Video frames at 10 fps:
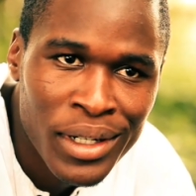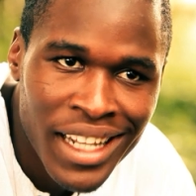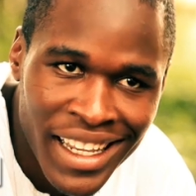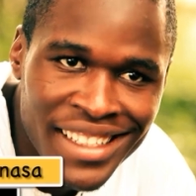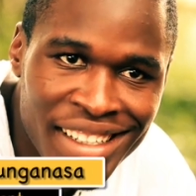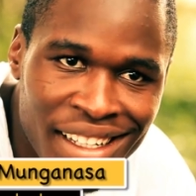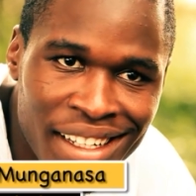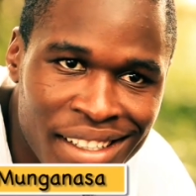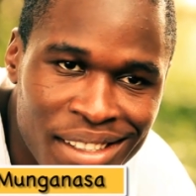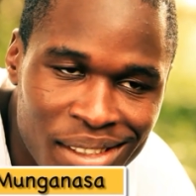like in
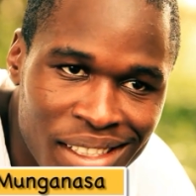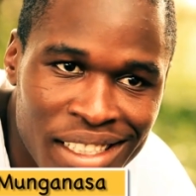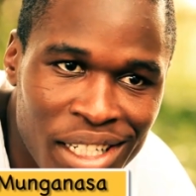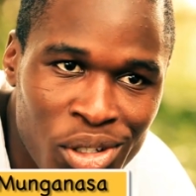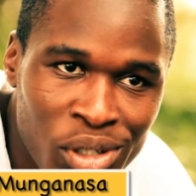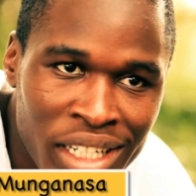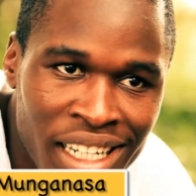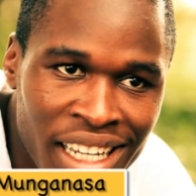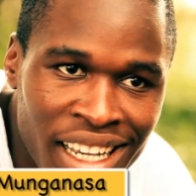the industry.